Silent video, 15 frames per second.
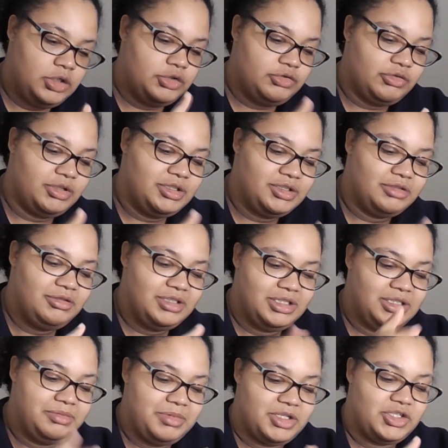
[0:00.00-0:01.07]

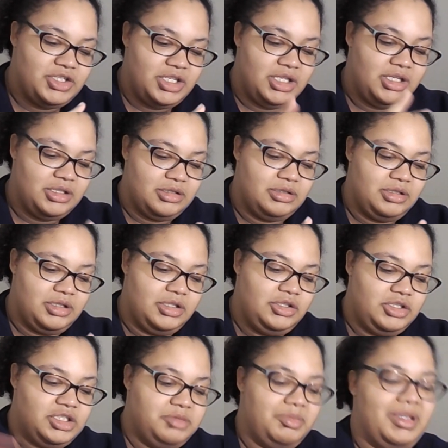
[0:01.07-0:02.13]
translucent my shit, and then
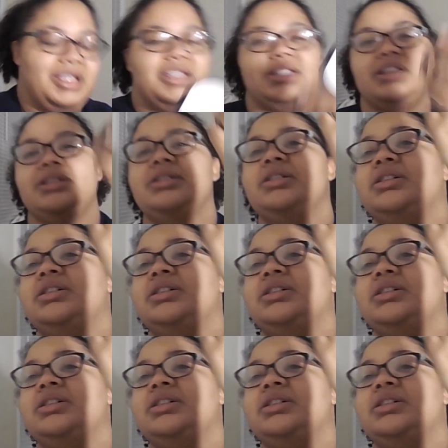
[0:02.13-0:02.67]
you just blend it.